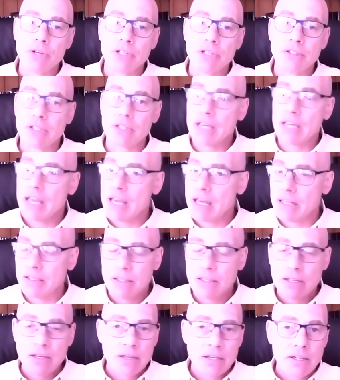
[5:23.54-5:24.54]
it's, again,
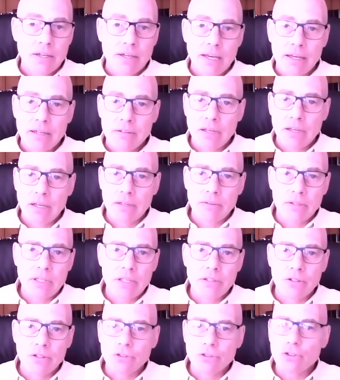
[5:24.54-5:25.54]

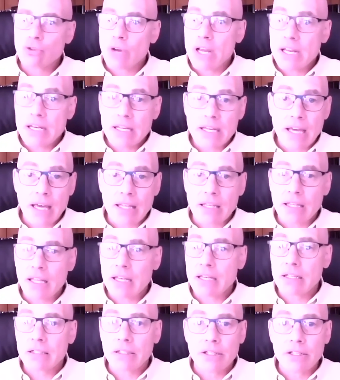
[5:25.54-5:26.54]
either training
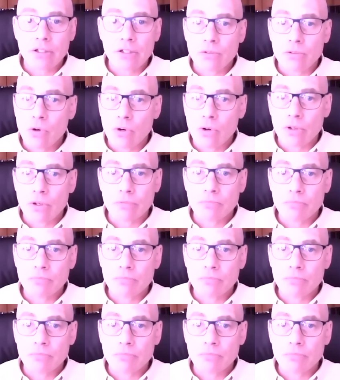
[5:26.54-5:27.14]
athletically or